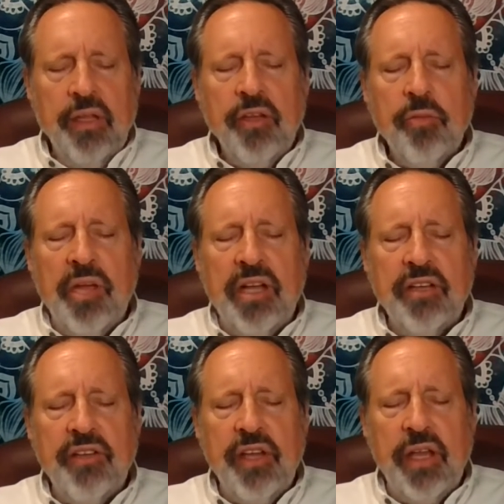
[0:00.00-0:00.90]

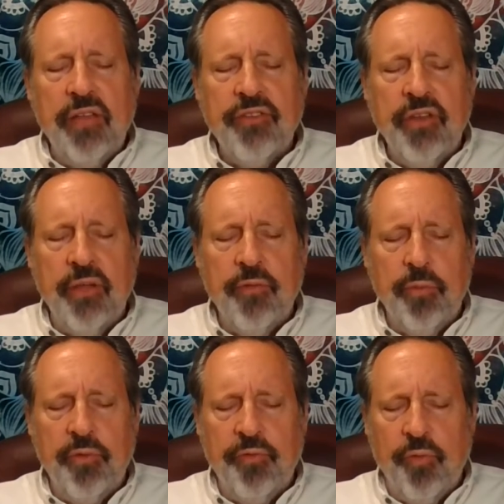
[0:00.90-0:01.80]
Humanity has never
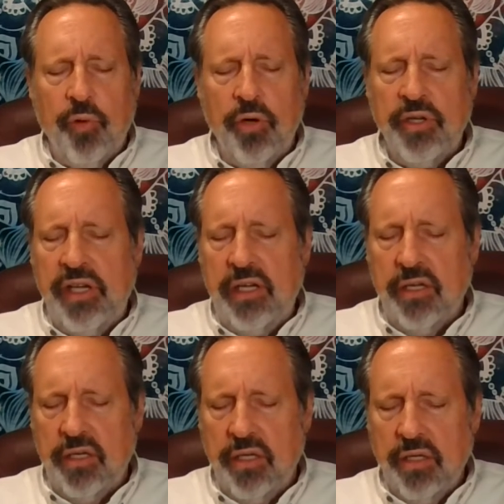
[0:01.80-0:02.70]
before
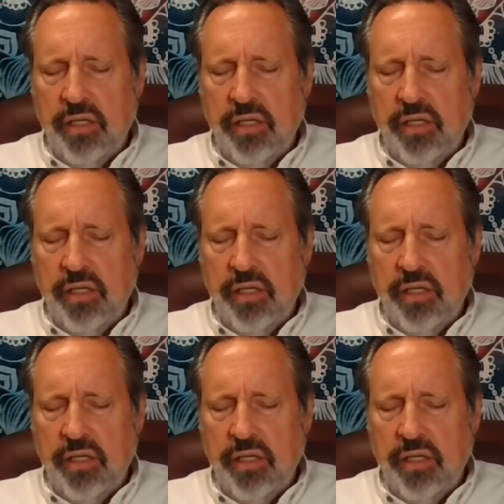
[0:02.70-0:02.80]
needed